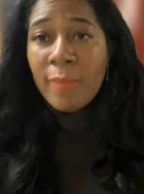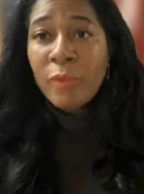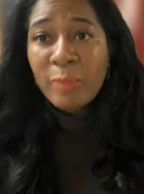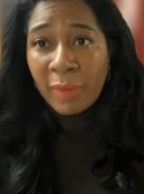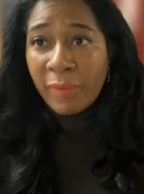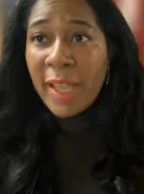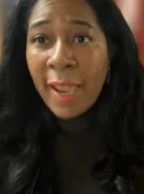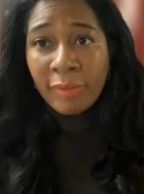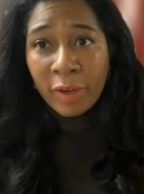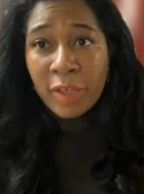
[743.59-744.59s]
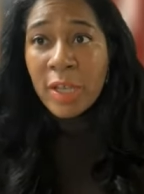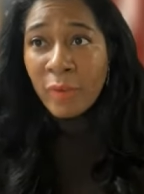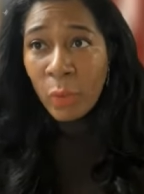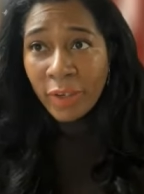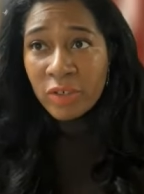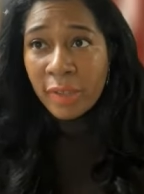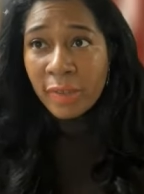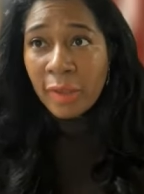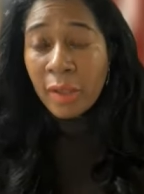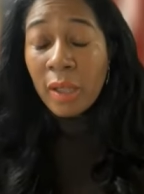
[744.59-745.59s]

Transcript: respectfully ask very tough questions,